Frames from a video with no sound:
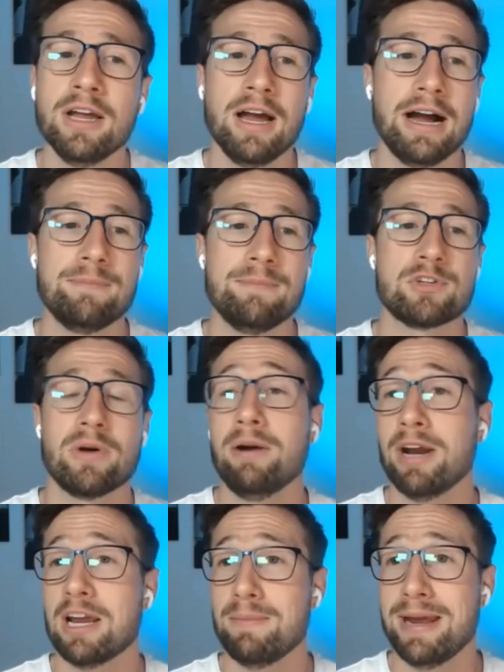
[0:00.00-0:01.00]
Um, so I
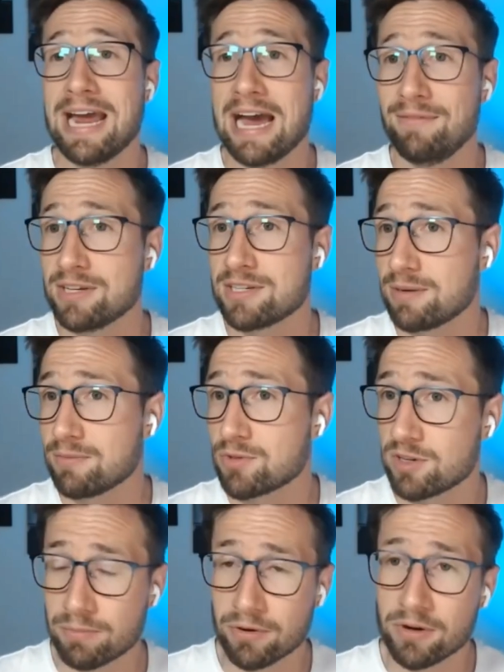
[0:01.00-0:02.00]
recommend having some
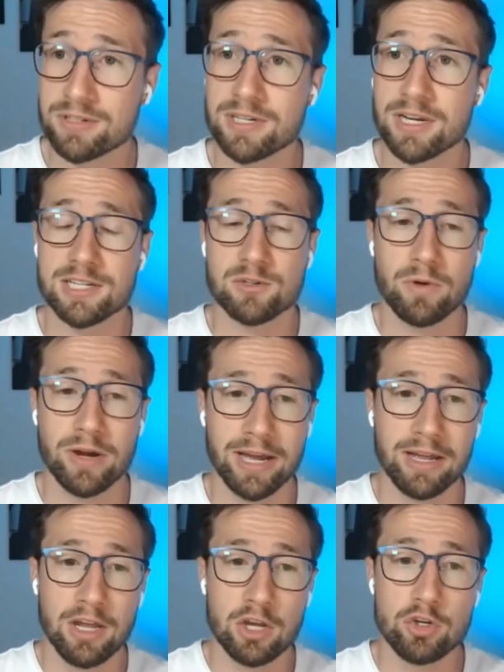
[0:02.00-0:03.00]
sort of process where
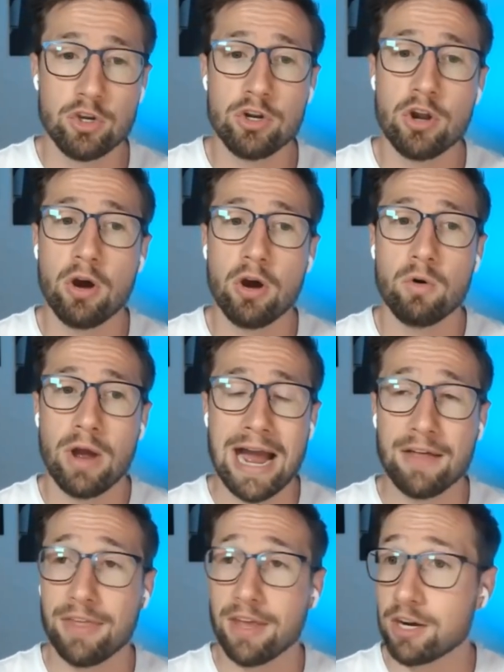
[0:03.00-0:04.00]
you know
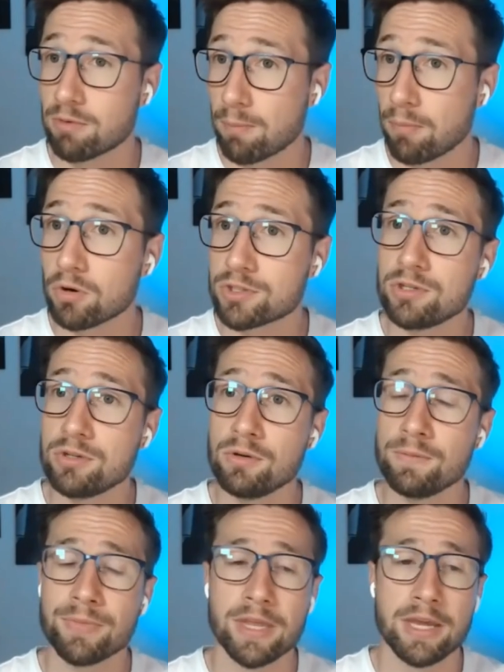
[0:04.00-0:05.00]
how they're going to report to
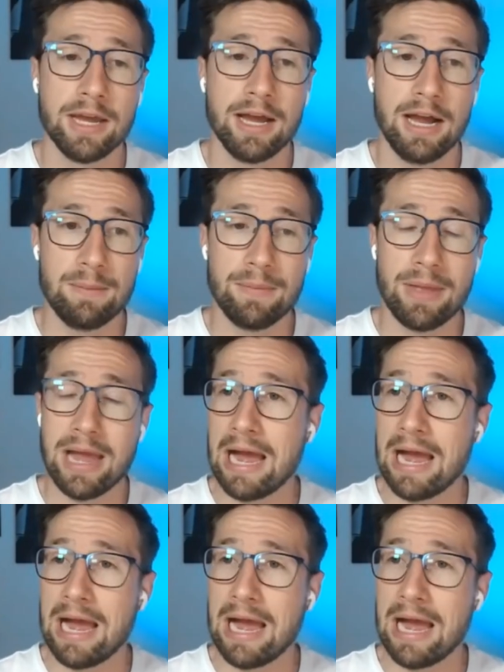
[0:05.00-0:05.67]
you um,